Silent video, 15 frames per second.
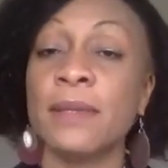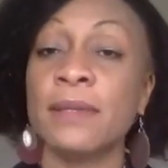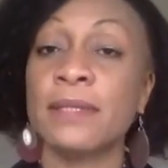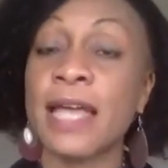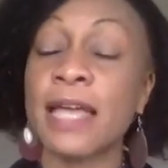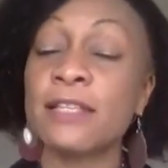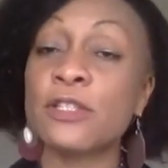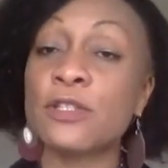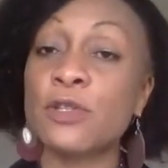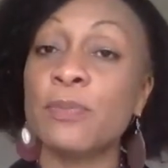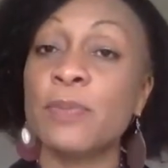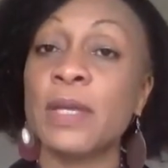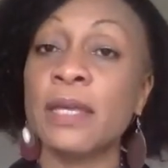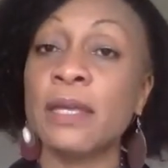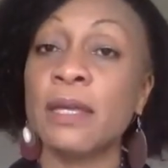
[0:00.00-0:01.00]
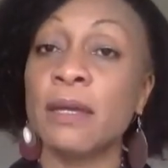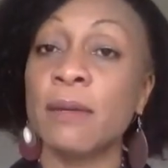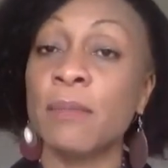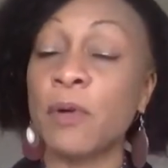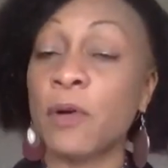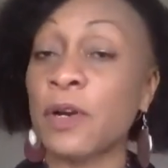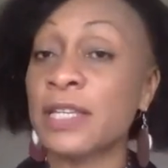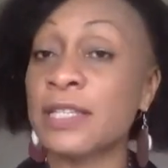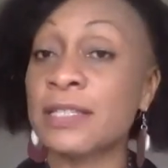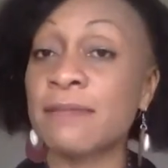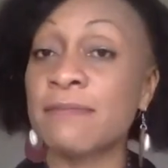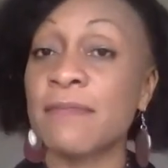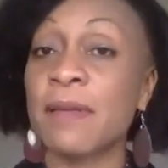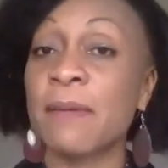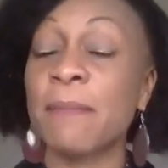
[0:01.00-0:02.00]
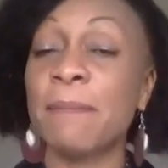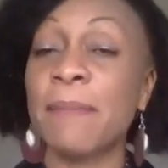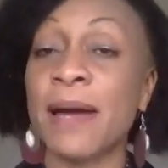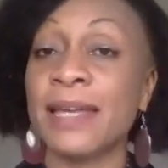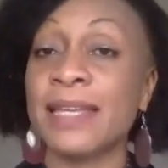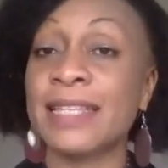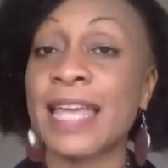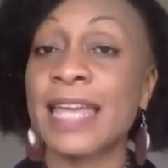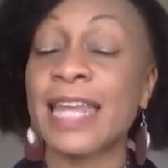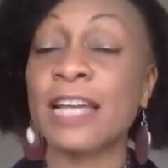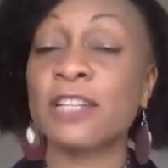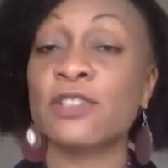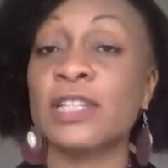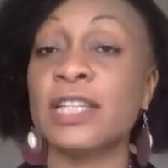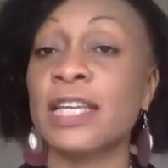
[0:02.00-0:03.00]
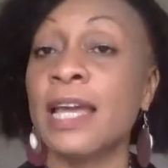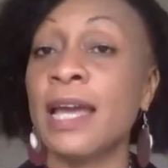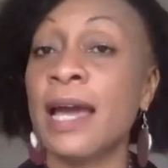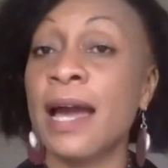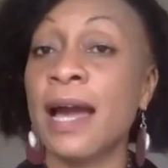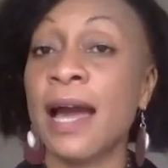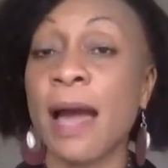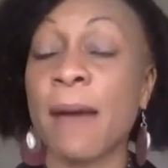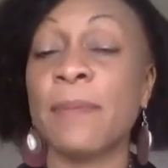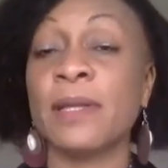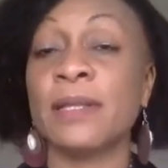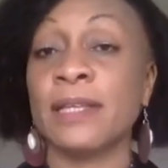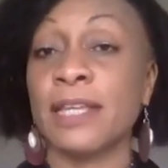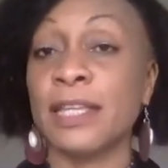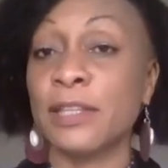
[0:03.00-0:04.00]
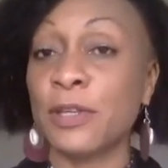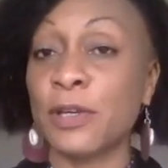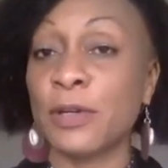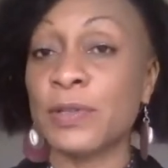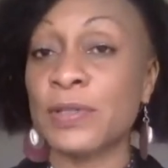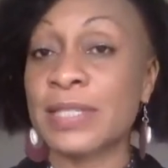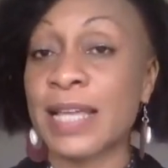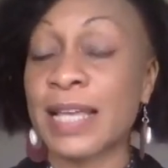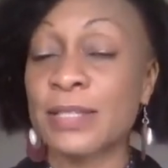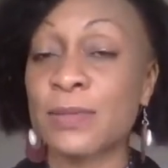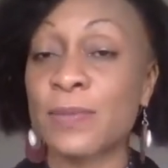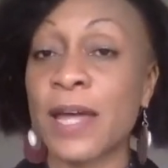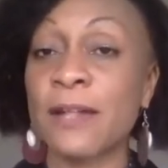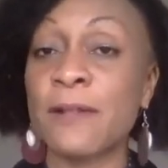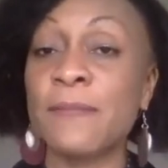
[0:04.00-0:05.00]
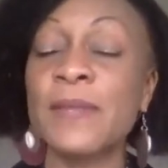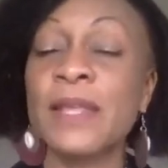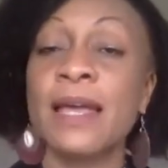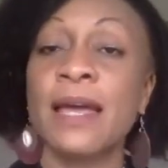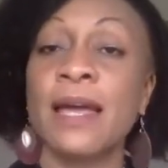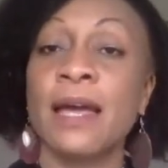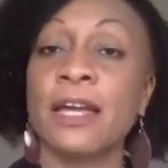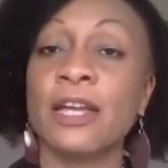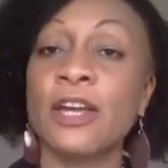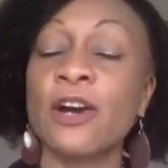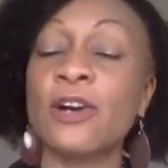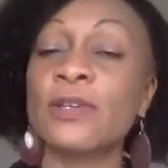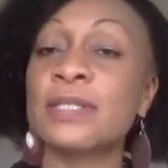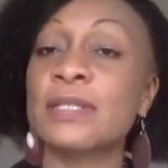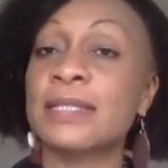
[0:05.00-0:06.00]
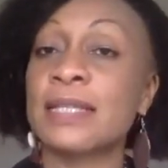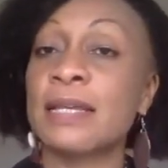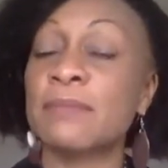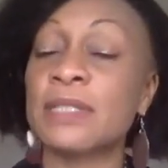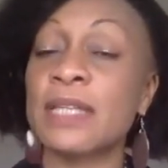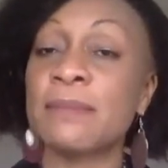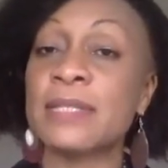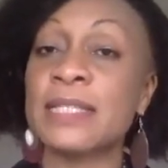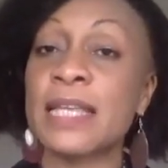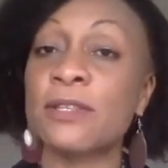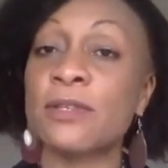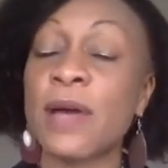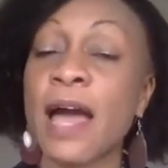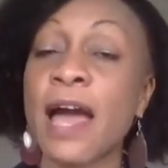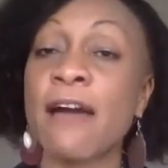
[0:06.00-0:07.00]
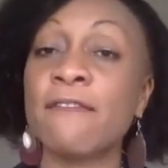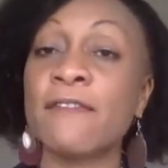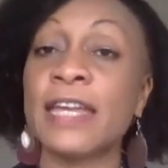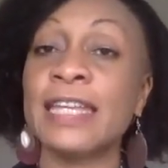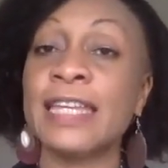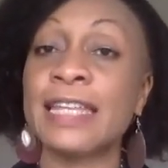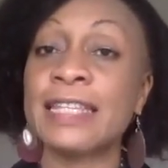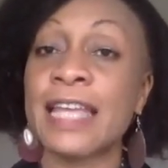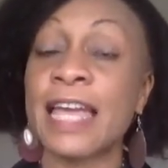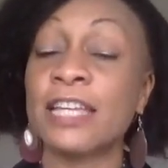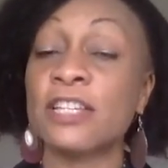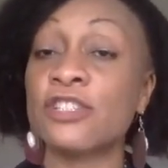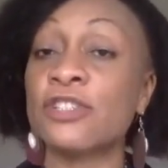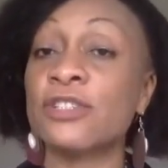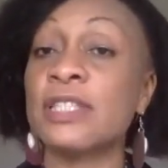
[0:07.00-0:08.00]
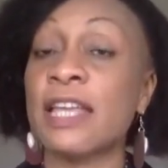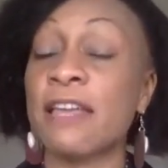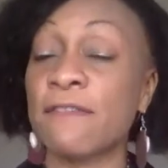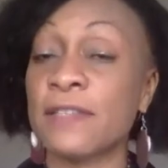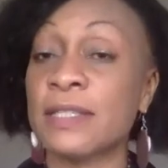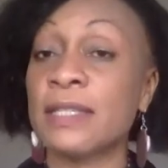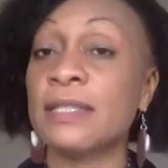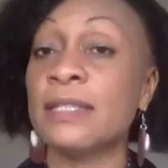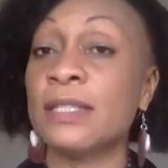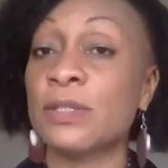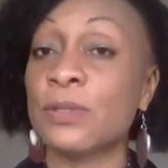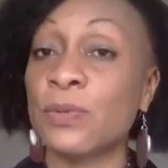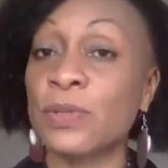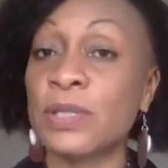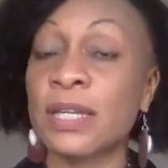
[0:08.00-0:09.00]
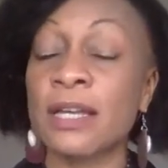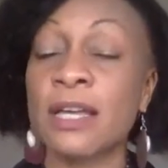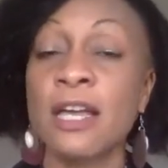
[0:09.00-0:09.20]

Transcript: Tends to be boys, but it can actually happen in girls as well. Girls sometimes tend to have an attention deficit disorder